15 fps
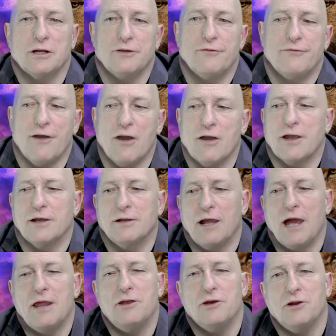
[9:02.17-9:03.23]
folk, and,
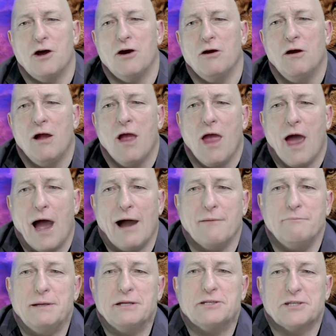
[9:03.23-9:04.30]
and you know,
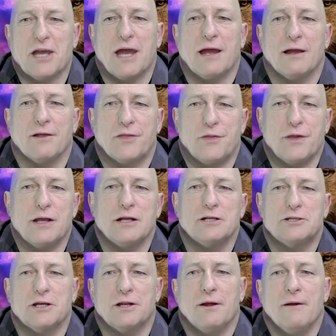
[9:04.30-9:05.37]
I've been saying things
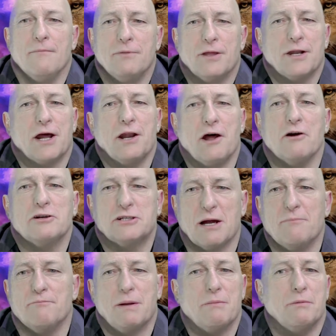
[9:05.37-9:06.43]
that, that I know
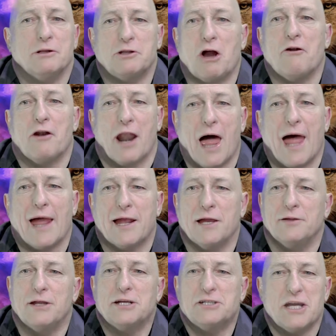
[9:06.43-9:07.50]
some people don't like
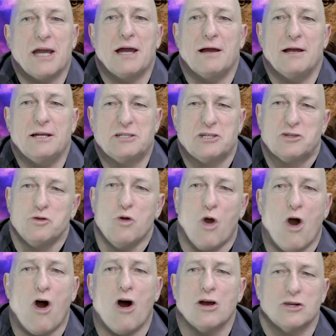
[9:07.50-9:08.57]
and they say it's too
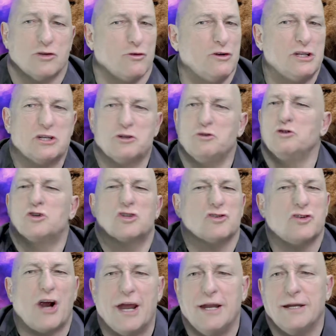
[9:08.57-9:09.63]
harsh or it's too
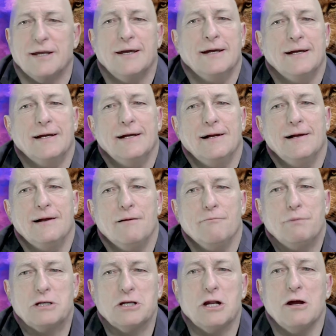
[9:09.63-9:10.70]
straight.
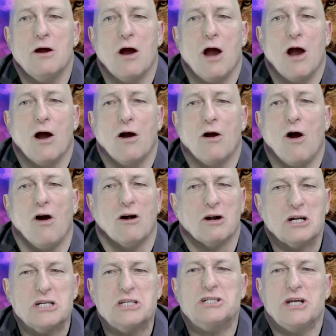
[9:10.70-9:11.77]
But you know, our
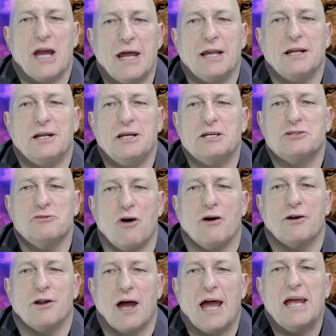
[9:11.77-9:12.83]
Christianity is
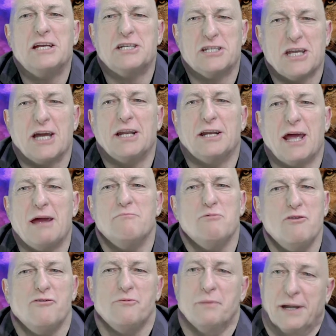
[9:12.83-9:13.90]
not a Sunday
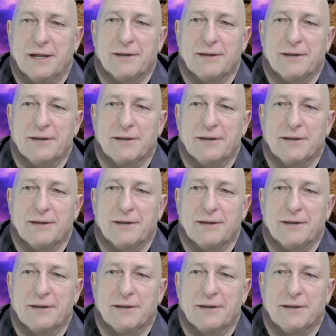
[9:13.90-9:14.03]
movement.